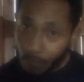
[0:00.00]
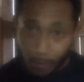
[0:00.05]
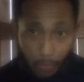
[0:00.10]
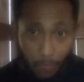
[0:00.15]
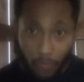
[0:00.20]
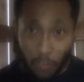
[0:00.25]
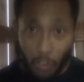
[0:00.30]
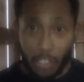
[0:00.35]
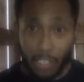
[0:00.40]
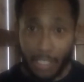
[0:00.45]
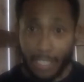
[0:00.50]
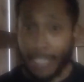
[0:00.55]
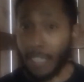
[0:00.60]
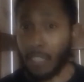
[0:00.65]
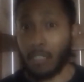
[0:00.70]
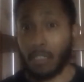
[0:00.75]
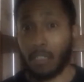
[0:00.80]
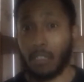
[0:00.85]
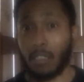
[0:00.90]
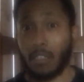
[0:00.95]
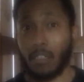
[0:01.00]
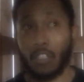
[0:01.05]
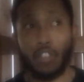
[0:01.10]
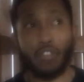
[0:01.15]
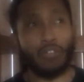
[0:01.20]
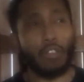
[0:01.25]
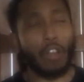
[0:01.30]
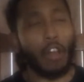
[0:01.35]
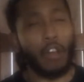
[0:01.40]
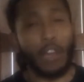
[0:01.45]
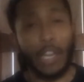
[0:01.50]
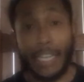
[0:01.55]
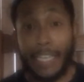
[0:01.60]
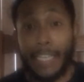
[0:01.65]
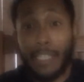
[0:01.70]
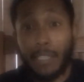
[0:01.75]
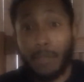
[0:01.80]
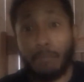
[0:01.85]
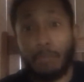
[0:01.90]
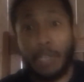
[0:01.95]
for the season, and
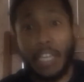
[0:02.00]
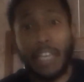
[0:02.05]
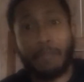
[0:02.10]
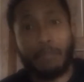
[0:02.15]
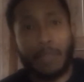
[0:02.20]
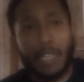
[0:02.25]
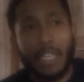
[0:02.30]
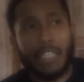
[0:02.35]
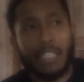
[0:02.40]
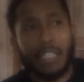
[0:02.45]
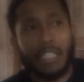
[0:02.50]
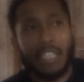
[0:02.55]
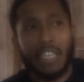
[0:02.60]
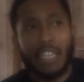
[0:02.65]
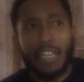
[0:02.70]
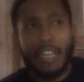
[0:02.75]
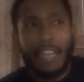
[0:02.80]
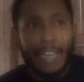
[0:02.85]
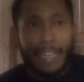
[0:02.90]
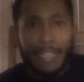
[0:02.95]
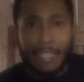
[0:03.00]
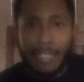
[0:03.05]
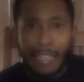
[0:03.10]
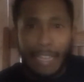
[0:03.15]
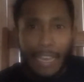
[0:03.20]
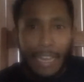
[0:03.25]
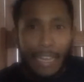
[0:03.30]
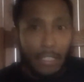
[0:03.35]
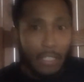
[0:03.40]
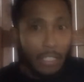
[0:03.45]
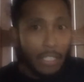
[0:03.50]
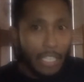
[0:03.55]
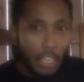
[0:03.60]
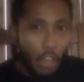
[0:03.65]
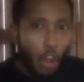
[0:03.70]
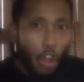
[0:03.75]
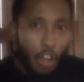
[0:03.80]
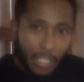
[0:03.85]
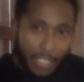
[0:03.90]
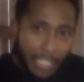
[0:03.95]
he's a big piece into that
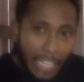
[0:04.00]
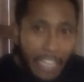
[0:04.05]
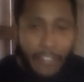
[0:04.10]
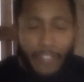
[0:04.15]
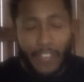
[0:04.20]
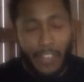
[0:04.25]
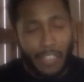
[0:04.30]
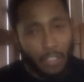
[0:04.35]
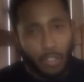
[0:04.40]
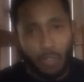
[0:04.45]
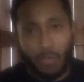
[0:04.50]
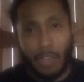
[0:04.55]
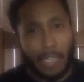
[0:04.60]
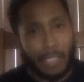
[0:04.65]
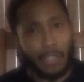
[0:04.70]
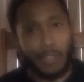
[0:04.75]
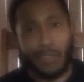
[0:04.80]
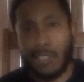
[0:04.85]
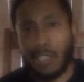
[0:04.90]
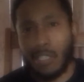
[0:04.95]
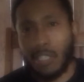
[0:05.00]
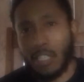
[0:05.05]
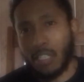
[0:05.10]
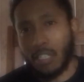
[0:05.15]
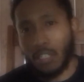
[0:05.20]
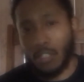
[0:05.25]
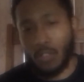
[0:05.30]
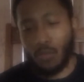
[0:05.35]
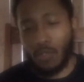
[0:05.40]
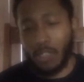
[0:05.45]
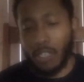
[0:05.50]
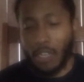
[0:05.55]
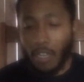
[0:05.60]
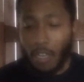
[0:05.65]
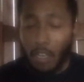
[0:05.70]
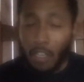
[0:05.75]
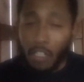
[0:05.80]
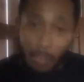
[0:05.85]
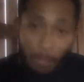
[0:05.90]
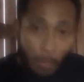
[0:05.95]
Seahawks defense, who got those additions with
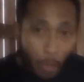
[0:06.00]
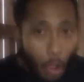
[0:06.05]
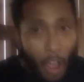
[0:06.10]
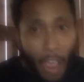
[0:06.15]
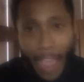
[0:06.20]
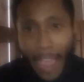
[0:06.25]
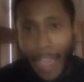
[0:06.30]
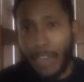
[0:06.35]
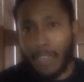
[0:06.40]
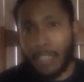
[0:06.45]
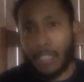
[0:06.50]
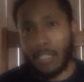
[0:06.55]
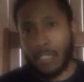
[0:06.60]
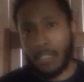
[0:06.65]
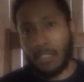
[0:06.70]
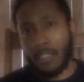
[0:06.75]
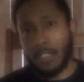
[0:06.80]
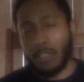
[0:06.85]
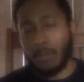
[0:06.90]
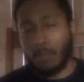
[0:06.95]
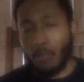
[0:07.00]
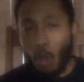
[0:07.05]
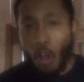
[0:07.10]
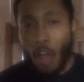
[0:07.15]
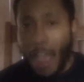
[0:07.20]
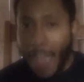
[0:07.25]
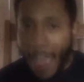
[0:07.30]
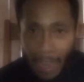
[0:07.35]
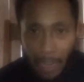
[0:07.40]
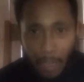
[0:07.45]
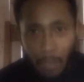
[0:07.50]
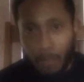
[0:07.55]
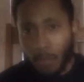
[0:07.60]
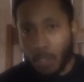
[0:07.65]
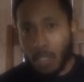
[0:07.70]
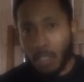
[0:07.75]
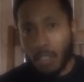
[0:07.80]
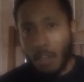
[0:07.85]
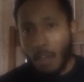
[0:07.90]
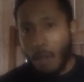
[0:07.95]
Jamal
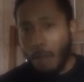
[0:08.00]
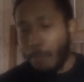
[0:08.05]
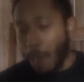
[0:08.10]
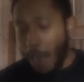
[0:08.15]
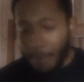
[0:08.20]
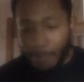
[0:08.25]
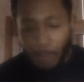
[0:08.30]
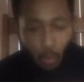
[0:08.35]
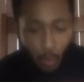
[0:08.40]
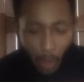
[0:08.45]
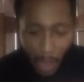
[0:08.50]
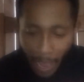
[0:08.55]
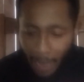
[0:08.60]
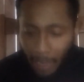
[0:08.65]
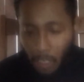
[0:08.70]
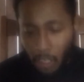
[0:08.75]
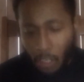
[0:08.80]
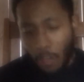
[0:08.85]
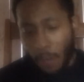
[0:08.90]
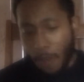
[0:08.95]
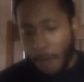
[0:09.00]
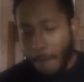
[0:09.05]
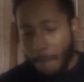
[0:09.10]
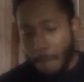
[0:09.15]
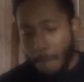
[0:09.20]
Adams, Bobby Wagner.